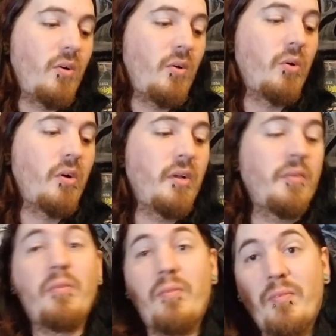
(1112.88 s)
Horna,
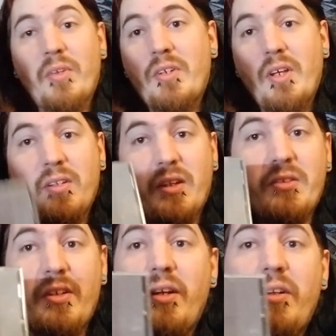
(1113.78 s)
once again, like I
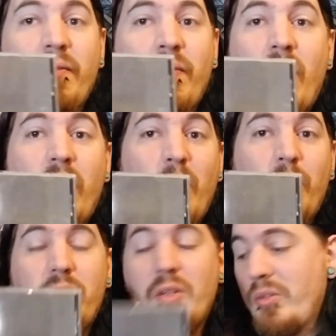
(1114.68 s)
said,
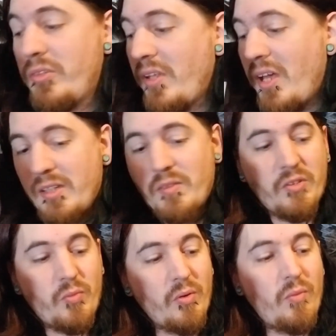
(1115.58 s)
number 2. So that leaves
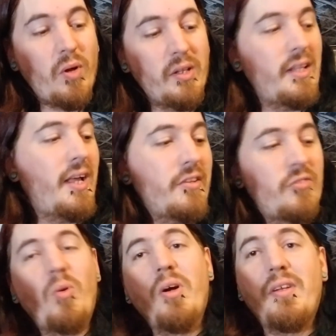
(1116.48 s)
us with one
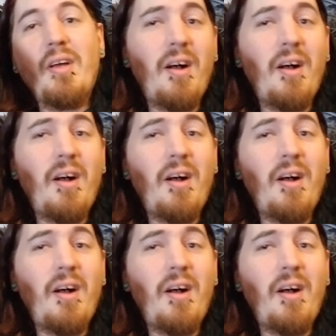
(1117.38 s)
last one.